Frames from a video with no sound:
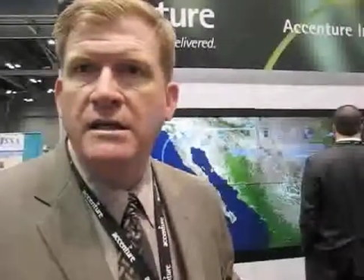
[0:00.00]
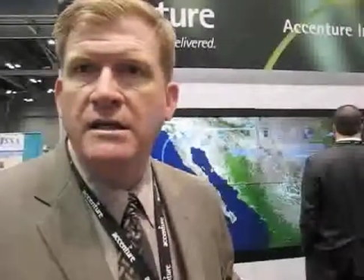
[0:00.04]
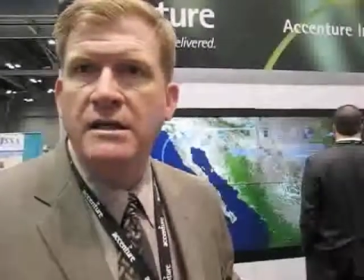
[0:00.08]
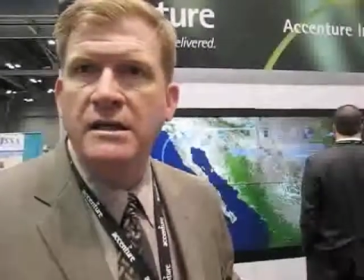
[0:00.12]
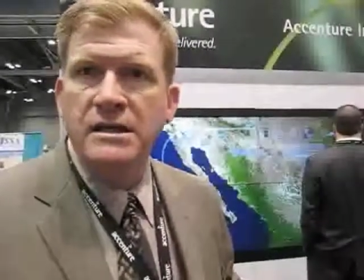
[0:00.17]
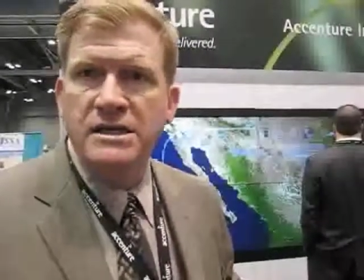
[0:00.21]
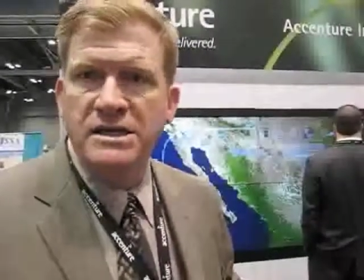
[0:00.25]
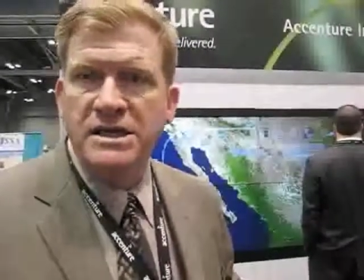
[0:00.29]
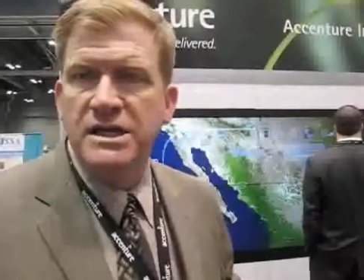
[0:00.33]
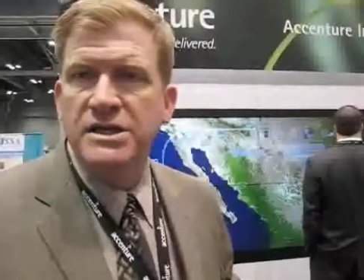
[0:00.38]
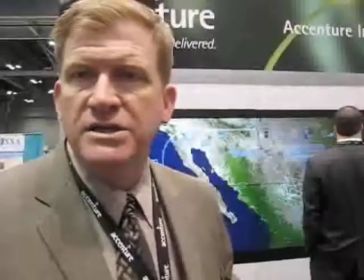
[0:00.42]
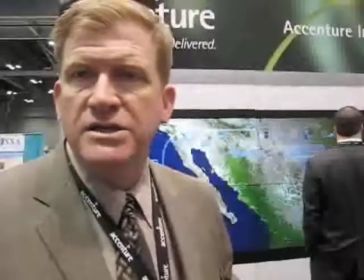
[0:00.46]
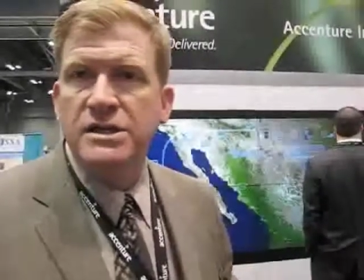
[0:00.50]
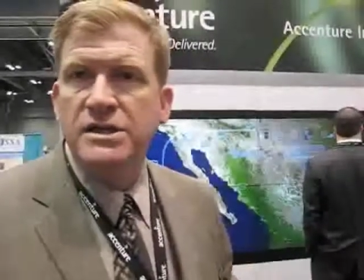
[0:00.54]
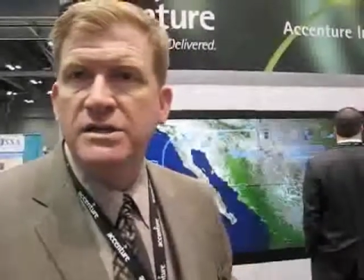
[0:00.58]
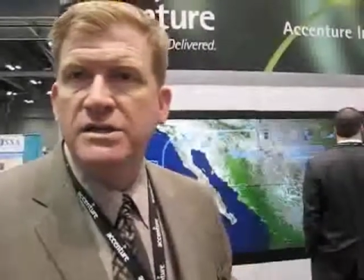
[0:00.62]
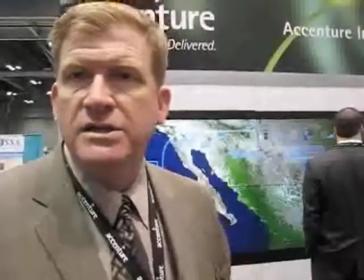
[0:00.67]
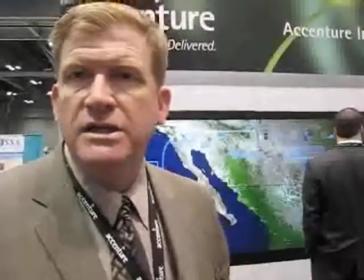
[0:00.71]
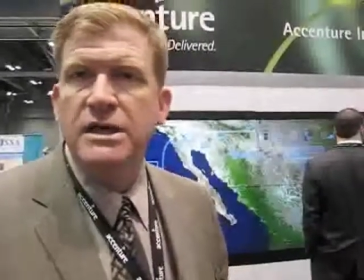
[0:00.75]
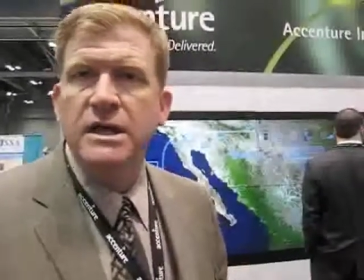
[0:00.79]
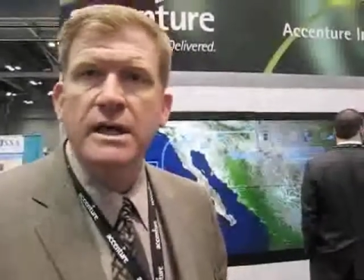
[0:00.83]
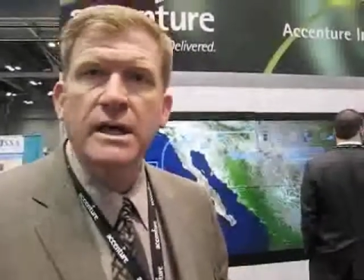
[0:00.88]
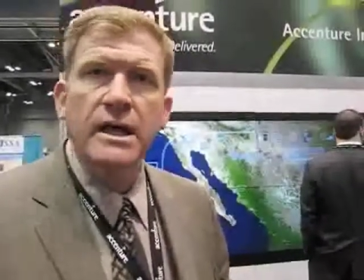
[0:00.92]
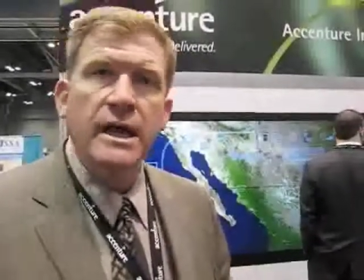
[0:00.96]
decisions
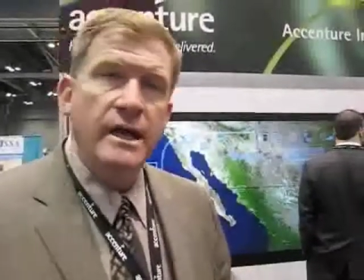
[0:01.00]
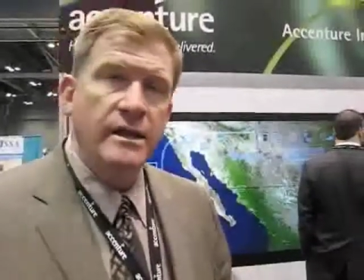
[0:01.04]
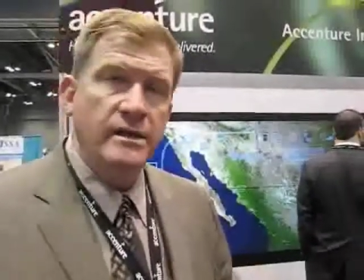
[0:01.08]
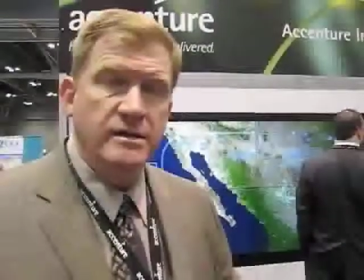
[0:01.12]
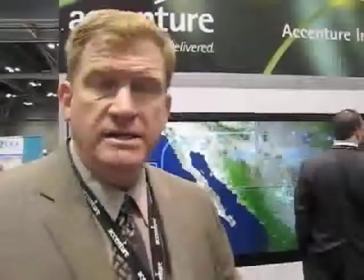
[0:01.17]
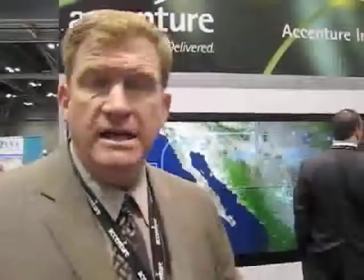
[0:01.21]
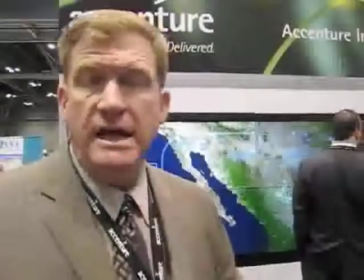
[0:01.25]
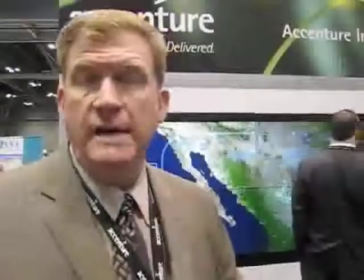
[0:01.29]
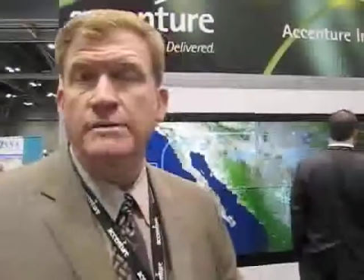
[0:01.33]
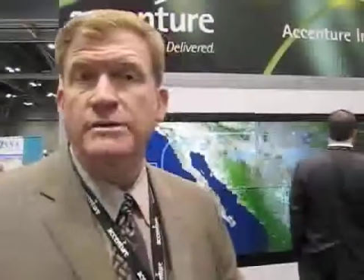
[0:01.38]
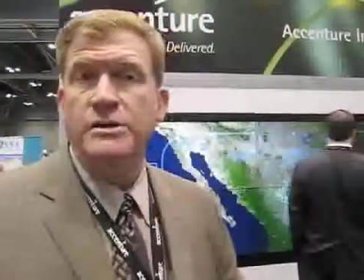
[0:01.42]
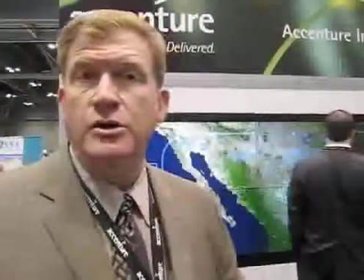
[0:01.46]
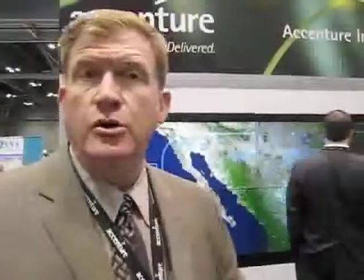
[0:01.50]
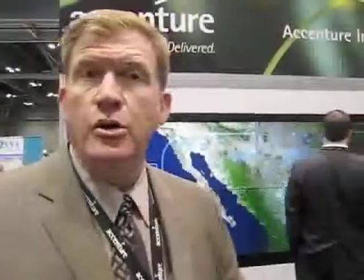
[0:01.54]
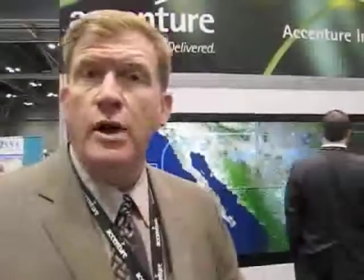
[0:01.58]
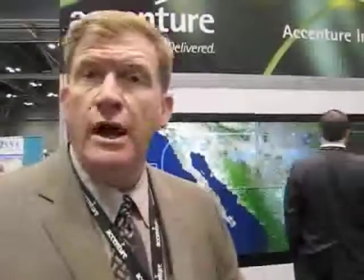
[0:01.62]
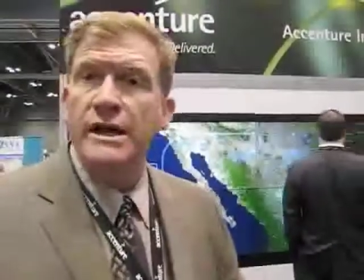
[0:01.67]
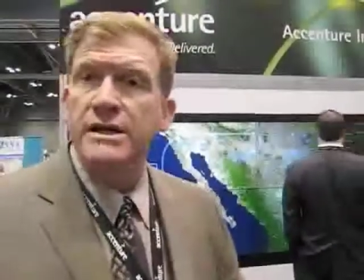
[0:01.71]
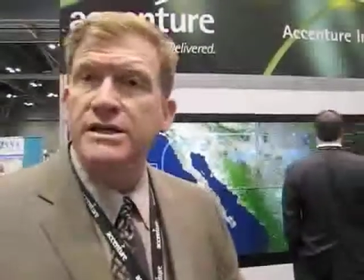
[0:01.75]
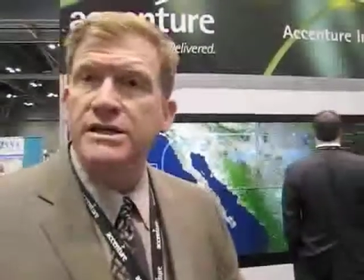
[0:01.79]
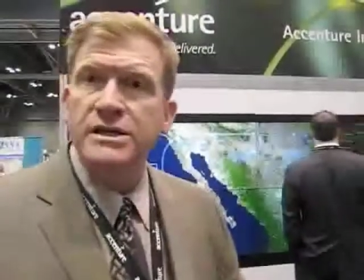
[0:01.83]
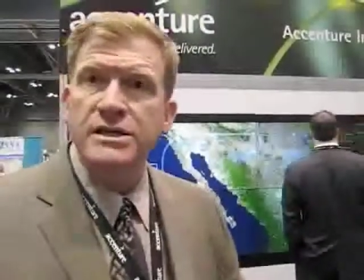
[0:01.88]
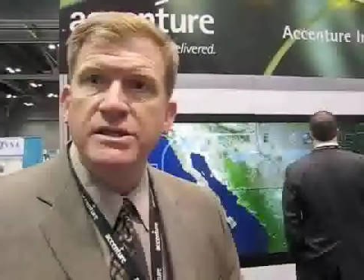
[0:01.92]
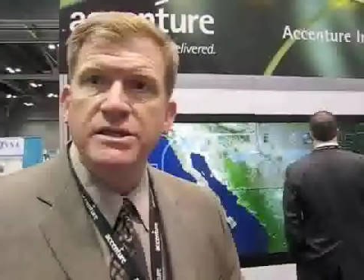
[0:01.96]
in the times of
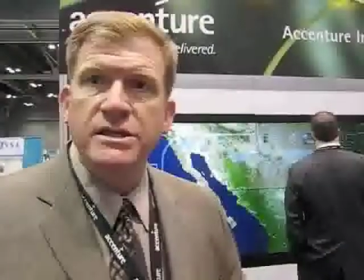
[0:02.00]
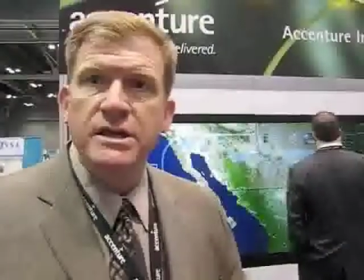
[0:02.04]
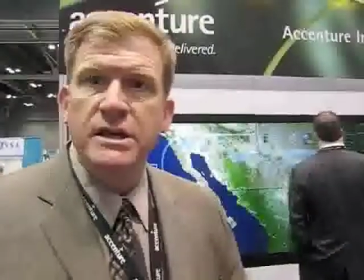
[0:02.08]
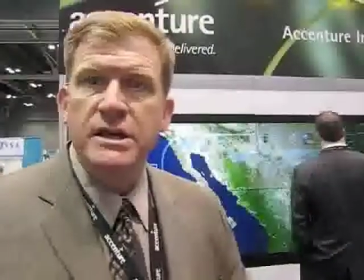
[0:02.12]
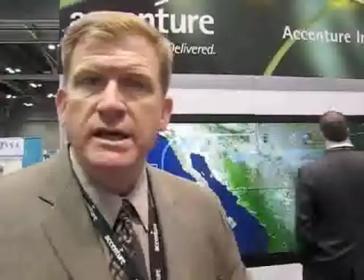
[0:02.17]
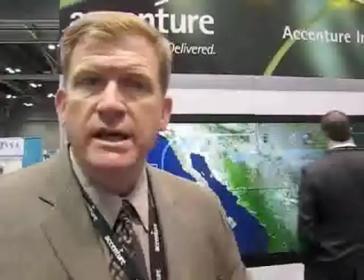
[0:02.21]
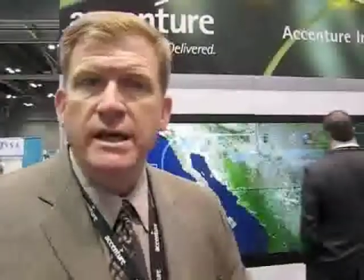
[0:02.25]
crisis,